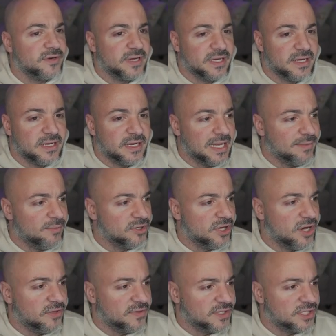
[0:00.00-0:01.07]
enabled on
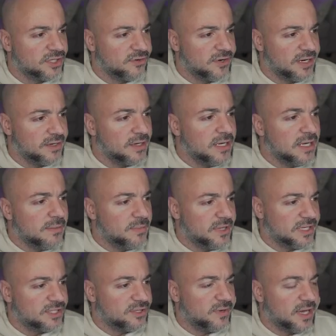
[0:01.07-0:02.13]
this screen, but that's okay.